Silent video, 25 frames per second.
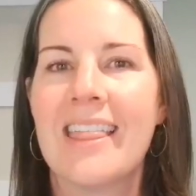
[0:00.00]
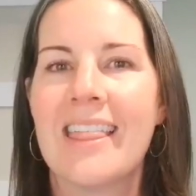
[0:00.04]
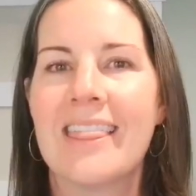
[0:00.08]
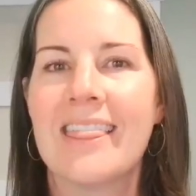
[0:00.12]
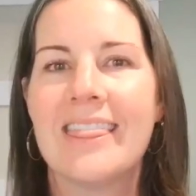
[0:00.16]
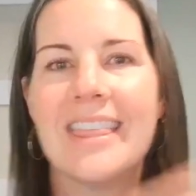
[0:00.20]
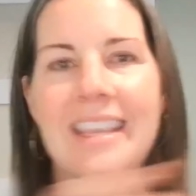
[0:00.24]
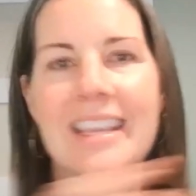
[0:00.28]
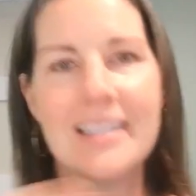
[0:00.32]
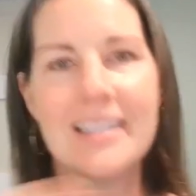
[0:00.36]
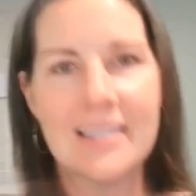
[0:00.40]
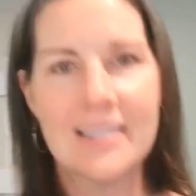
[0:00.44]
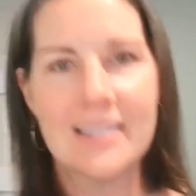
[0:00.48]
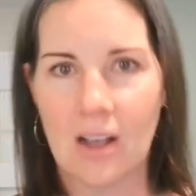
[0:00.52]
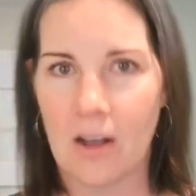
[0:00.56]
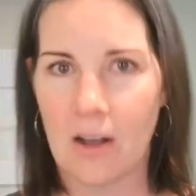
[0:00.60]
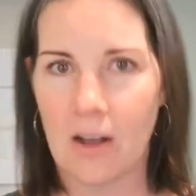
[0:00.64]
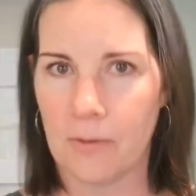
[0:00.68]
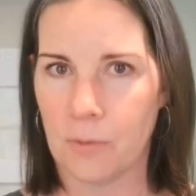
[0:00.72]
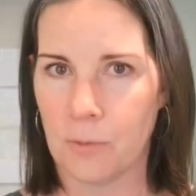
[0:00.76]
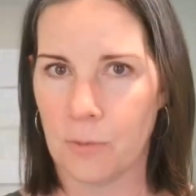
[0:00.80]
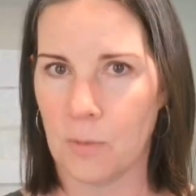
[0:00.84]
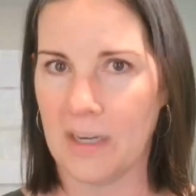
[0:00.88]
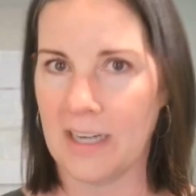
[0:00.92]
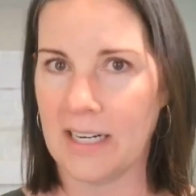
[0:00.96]
This
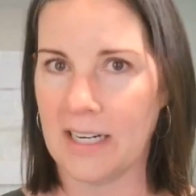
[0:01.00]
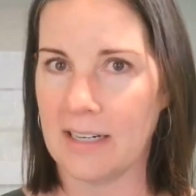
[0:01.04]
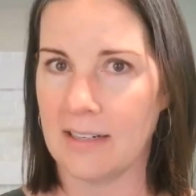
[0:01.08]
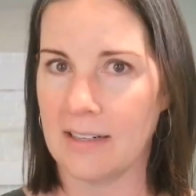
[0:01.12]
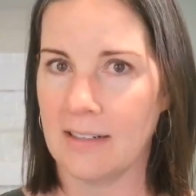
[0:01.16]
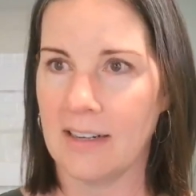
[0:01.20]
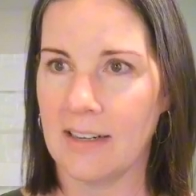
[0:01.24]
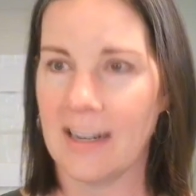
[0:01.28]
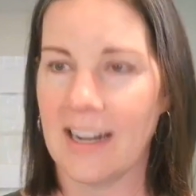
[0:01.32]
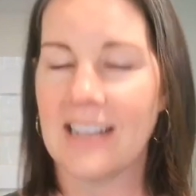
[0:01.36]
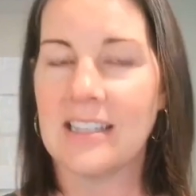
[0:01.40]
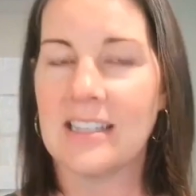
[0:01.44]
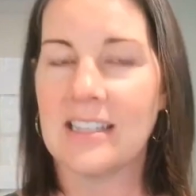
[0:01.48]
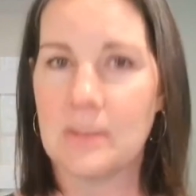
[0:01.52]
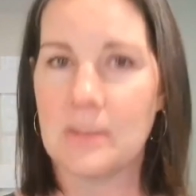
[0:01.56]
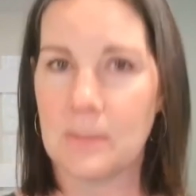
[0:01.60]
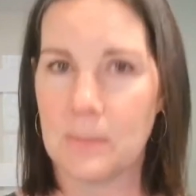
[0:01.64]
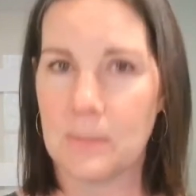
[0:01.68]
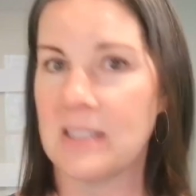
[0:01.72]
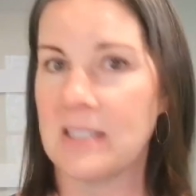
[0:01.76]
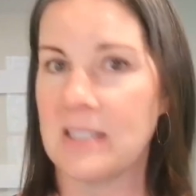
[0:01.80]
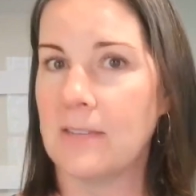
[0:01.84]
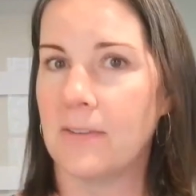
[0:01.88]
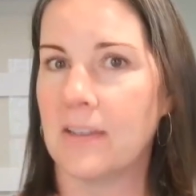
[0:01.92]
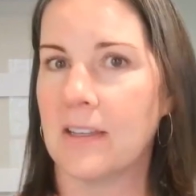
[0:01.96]
software is
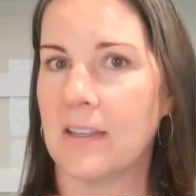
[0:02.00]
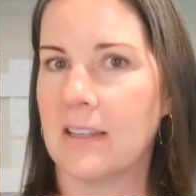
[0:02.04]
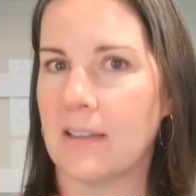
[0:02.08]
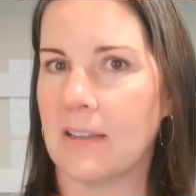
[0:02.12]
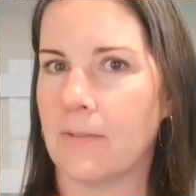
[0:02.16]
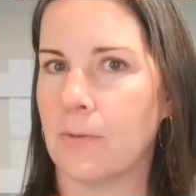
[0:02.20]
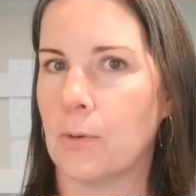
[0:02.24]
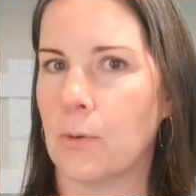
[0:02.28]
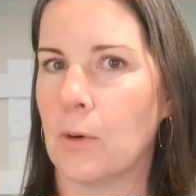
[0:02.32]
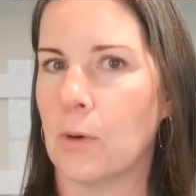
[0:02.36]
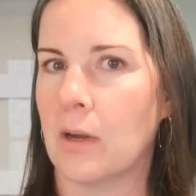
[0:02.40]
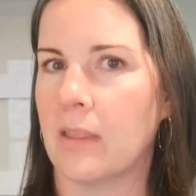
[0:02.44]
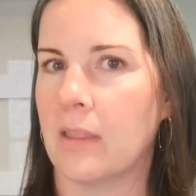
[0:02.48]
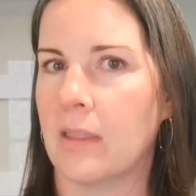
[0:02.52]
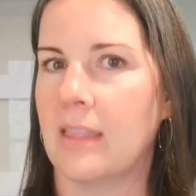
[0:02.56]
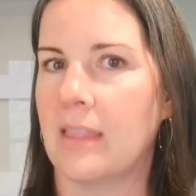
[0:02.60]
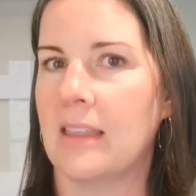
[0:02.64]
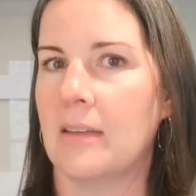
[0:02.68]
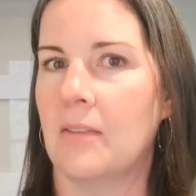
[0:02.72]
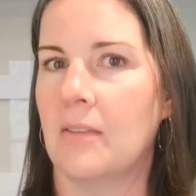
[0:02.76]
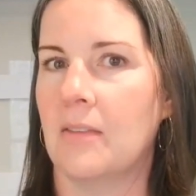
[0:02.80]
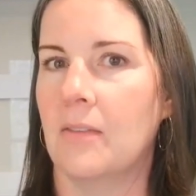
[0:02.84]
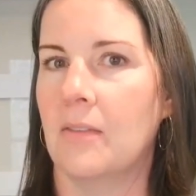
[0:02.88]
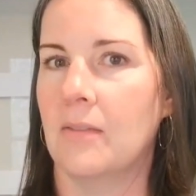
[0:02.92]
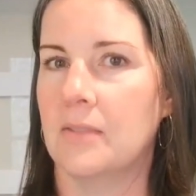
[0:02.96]
specifically for
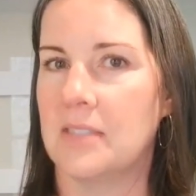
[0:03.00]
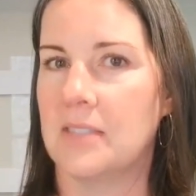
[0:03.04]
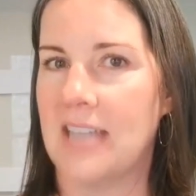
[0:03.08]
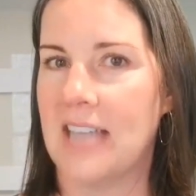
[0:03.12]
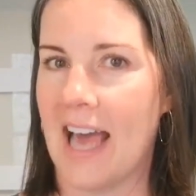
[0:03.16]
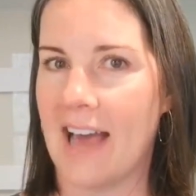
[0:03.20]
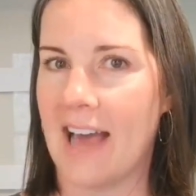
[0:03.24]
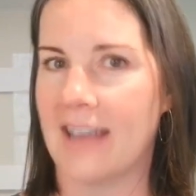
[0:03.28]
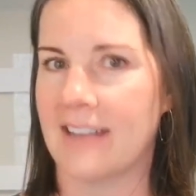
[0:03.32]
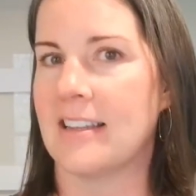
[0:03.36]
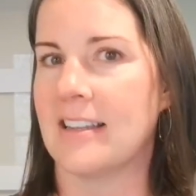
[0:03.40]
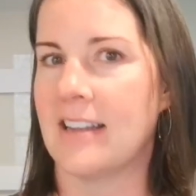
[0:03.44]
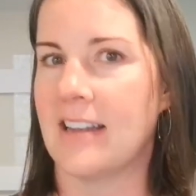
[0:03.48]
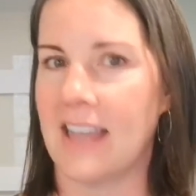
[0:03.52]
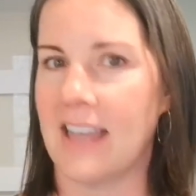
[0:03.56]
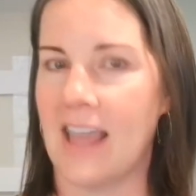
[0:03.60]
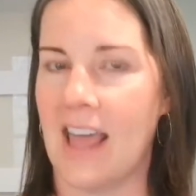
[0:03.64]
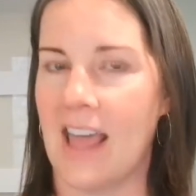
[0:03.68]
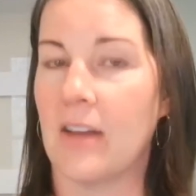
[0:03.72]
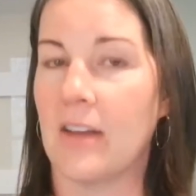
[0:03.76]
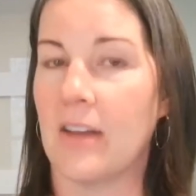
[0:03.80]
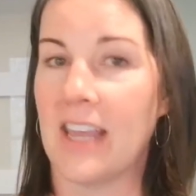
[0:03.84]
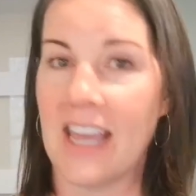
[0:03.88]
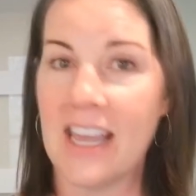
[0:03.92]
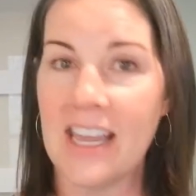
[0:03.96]
the tax and
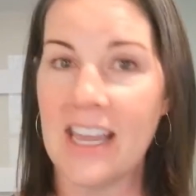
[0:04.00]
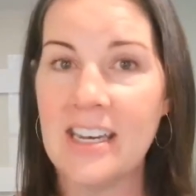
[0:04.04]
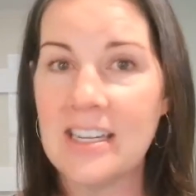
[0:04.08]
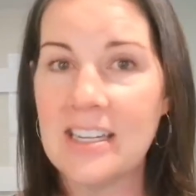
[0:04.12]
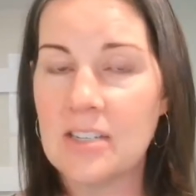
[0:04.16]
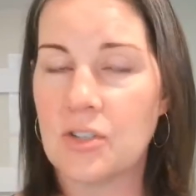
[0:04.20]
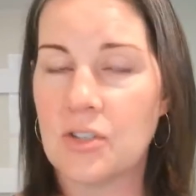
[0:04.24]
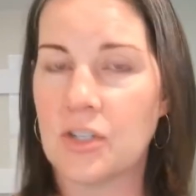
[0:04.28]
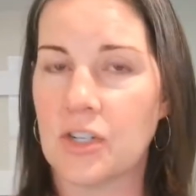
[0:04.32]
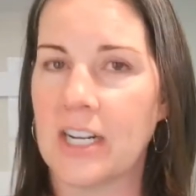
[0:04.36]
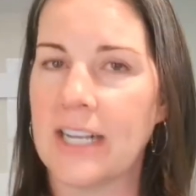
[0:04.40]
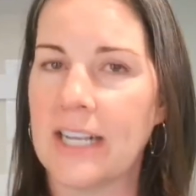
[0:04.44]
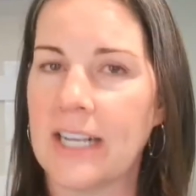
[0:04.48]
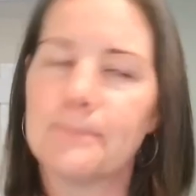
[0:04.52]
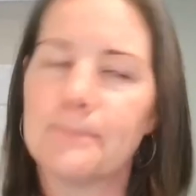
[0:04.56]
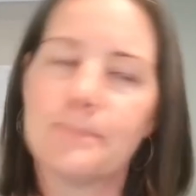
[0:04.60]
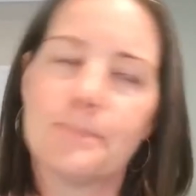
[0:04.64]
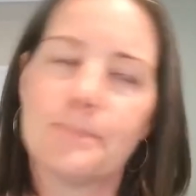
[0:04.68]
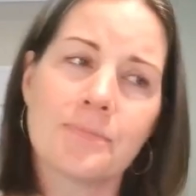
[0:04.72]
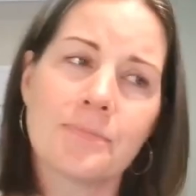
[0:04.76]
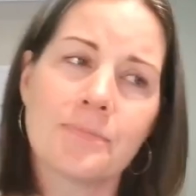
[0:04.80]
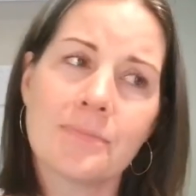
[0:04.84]
accounting industry.